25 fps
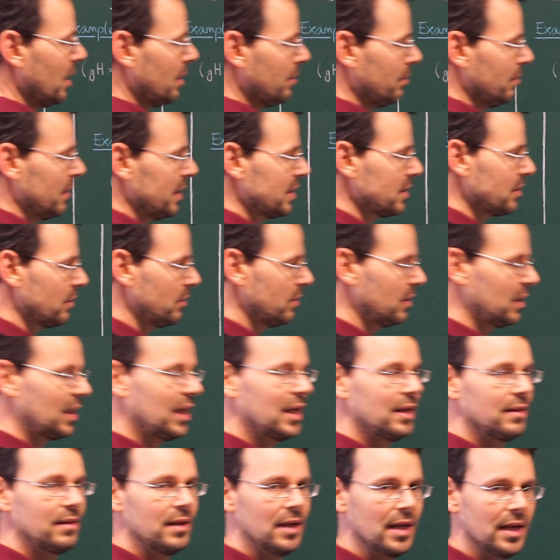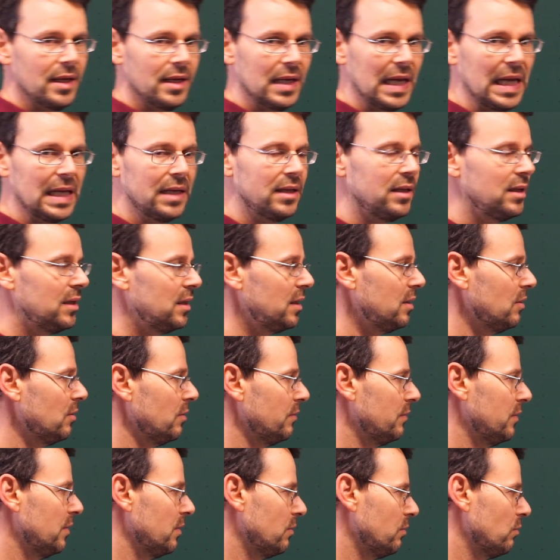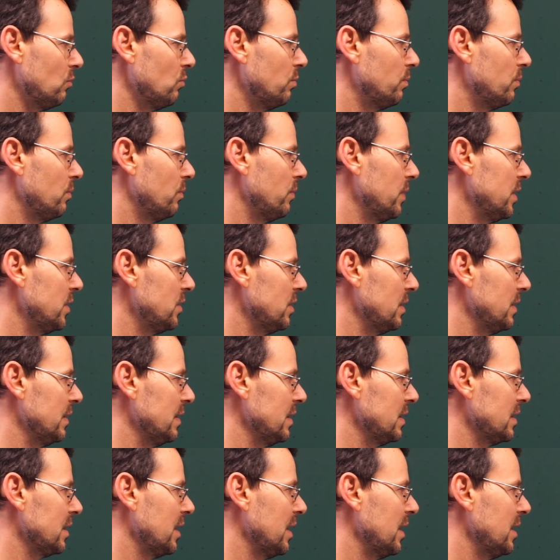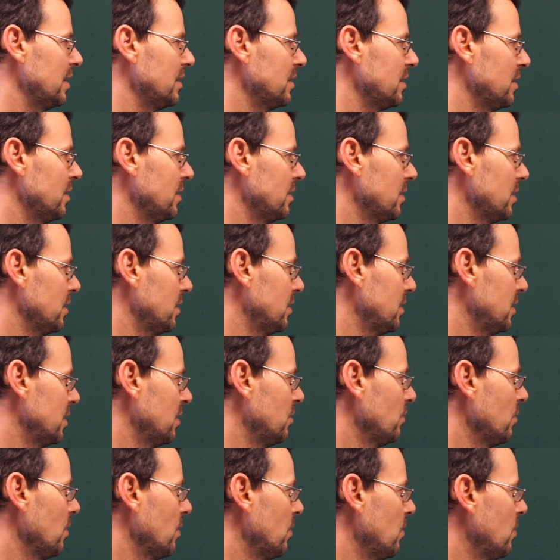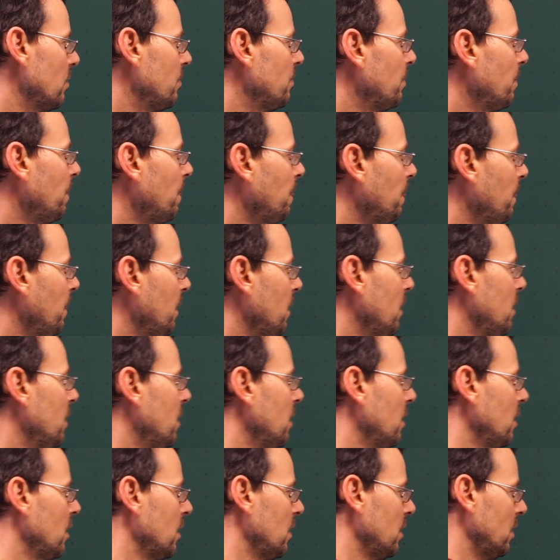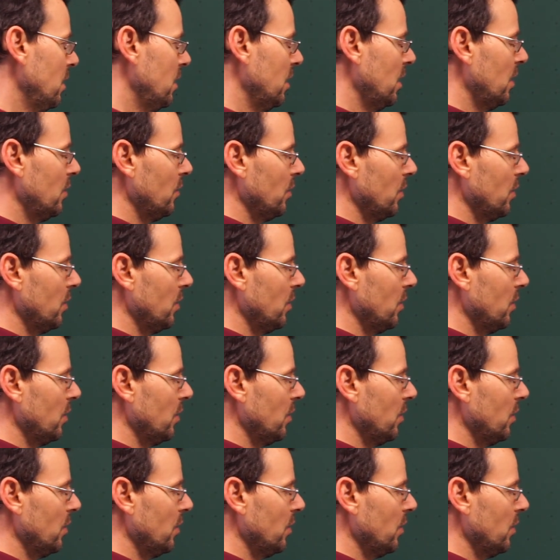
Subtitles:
must contain the identity of the group, which in this case is 0. Now, a